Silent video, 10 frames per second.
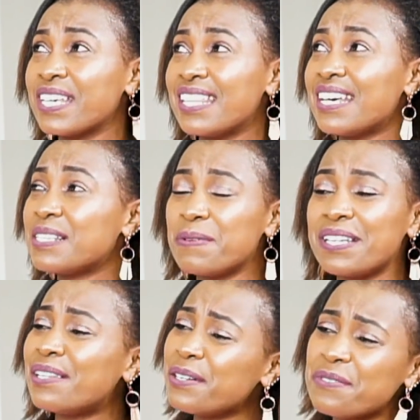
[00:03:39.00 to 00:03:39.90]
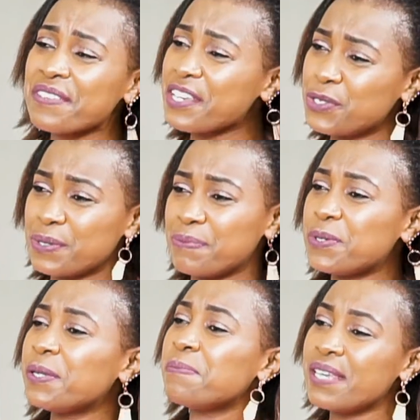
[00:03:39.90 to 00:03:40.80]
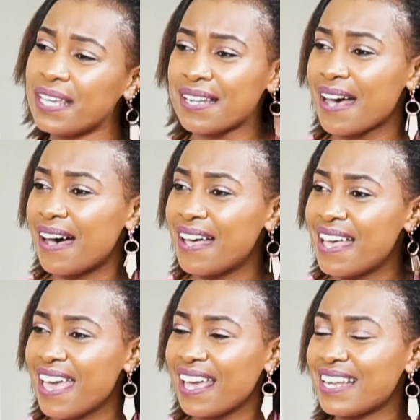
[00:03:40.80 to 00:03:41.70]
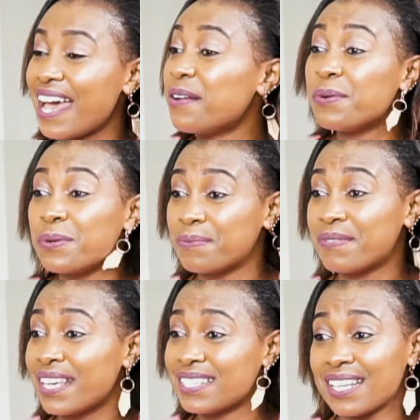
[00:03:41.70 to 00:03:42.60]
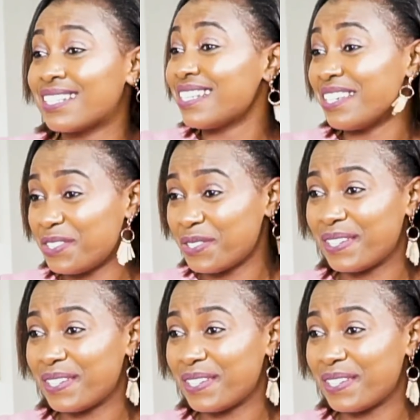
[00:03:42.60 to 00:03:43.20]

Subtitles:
has been a lot of issues between me and her, and I don't know the exact issue.